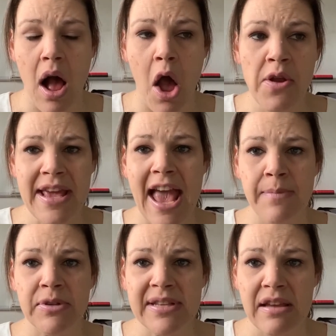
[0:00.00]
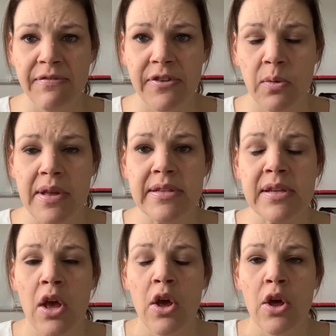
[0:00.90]
only able to influence
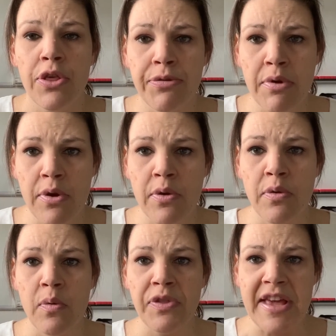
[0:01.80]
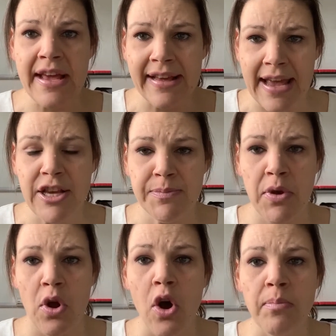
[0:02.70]
through the
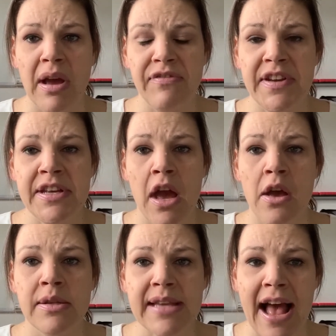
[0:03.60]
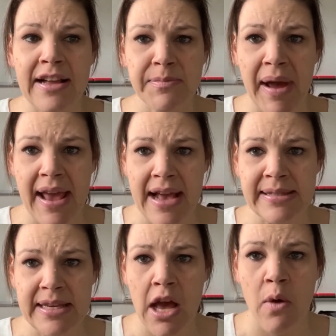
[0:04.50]
engagement on my videos and my
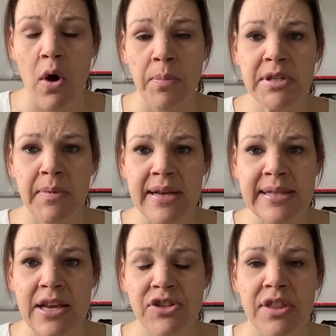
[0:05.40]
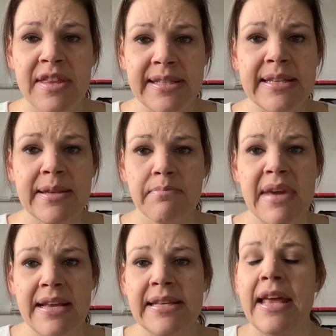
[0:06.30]
SEO optimization. This isn't
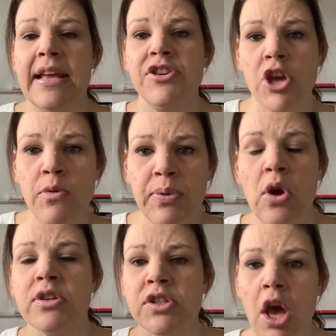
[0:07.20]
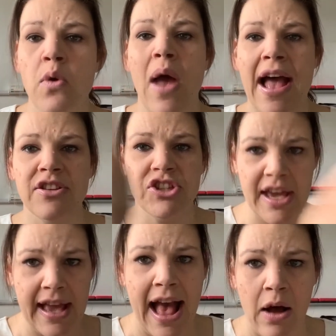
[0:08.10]
me telling Joe Blogs go and
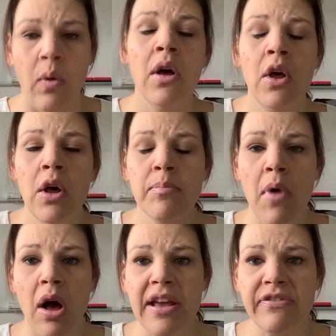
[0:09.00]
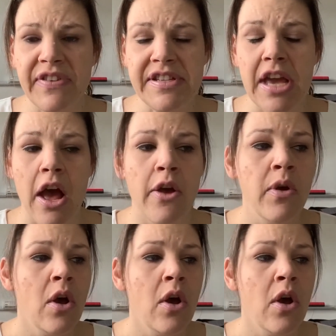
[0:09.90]
check out my video,